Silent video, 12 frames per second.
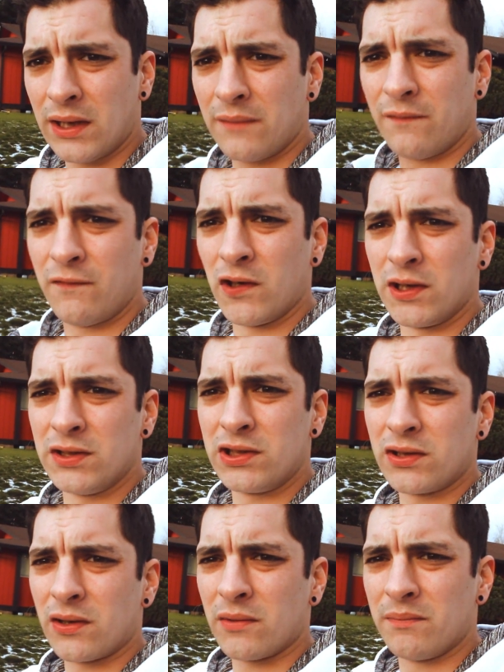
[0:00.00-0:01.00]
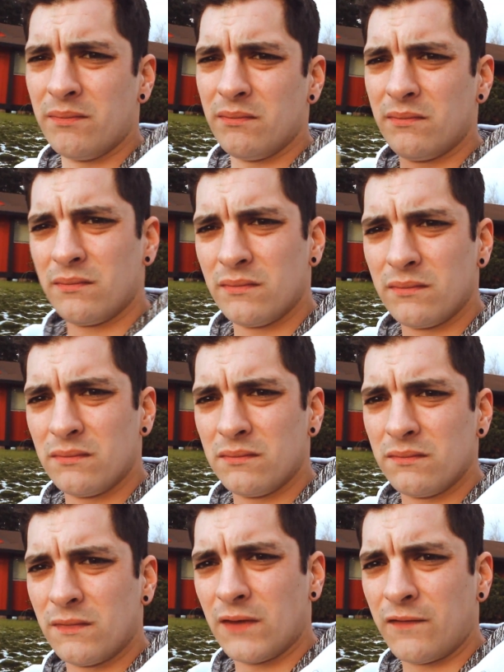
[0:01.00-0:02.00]
uh, footage or
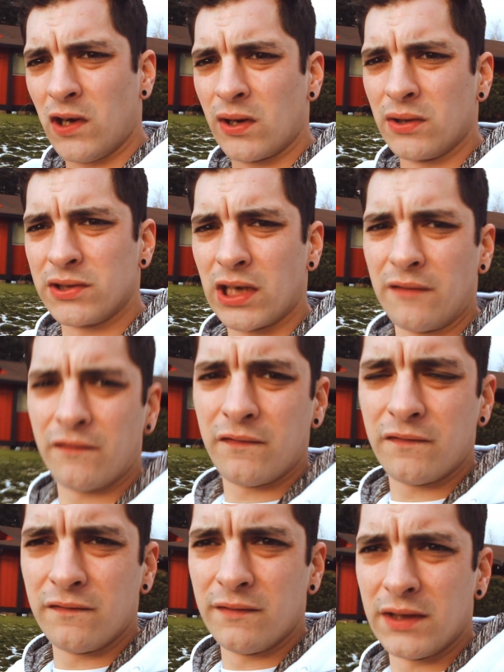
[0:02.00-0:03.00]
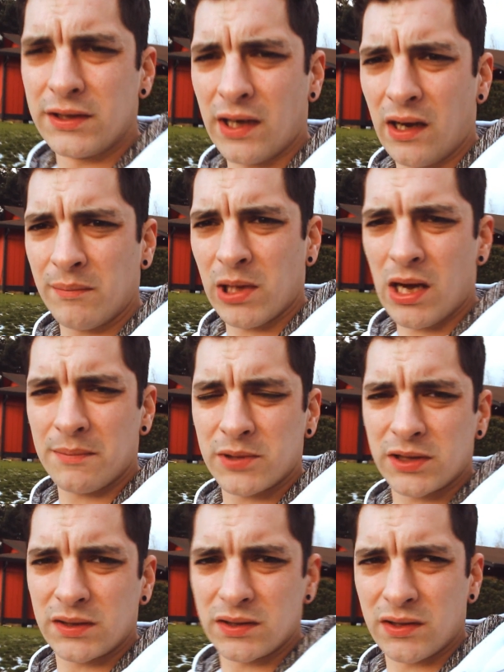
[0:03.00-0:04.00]
photos of the time
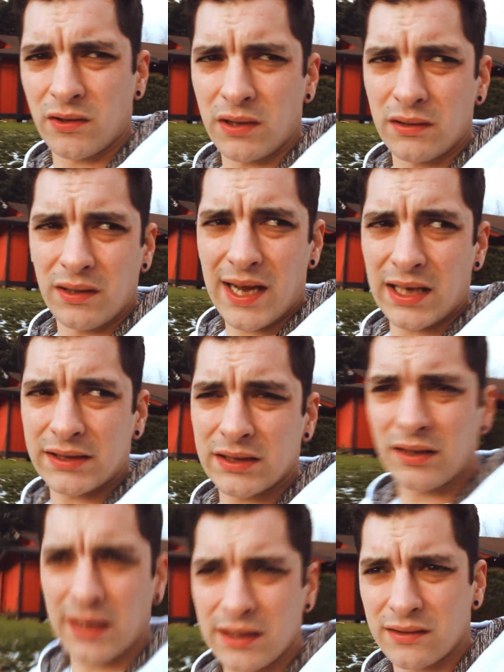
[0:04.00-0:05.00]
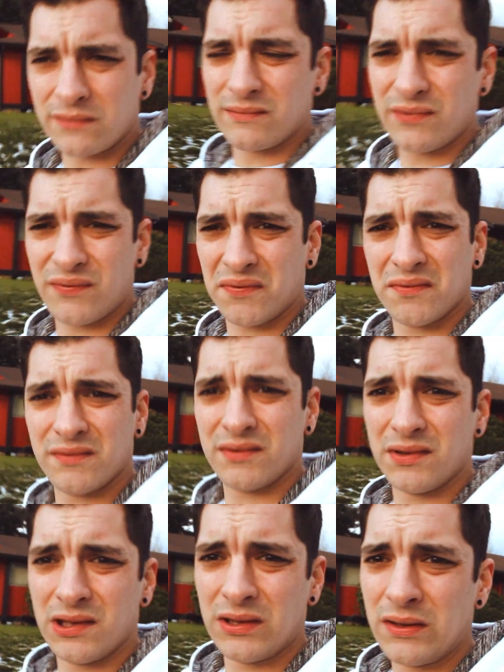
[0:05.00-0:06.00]
lapse, so it lasted like
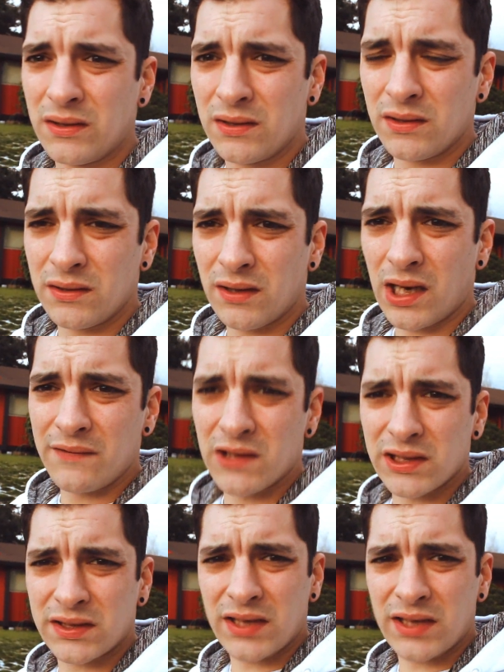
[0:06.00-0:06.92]
not even a